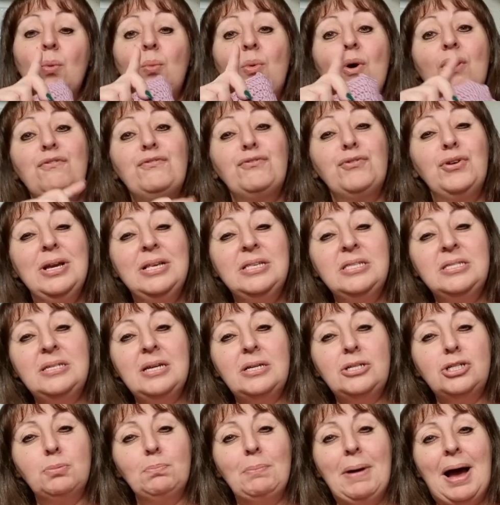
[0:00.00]
were free
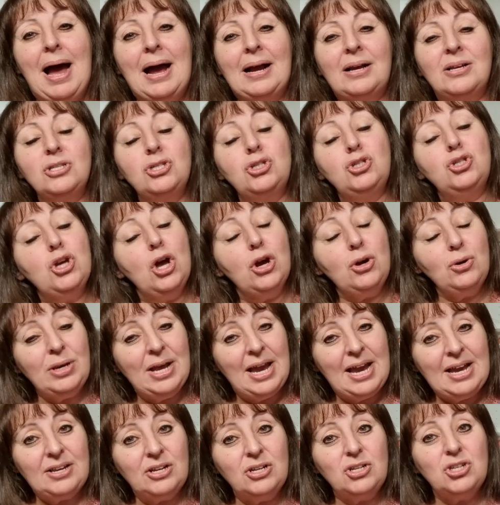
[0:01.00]
stitch markers
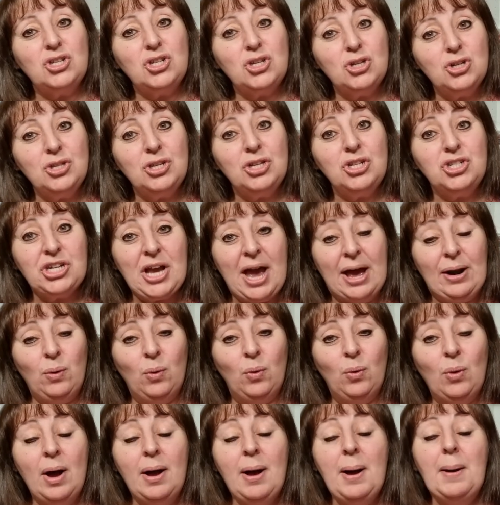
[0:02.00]
donated to the
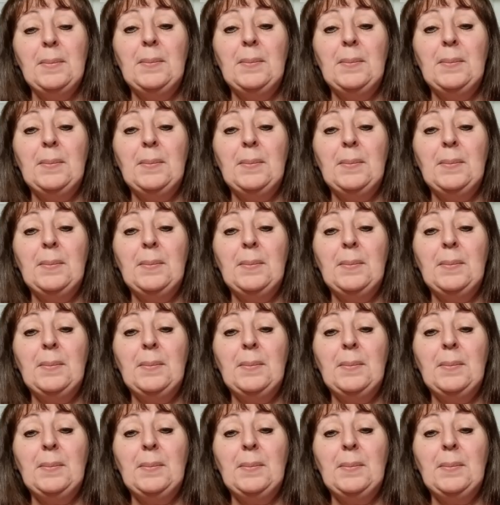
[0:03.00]
channel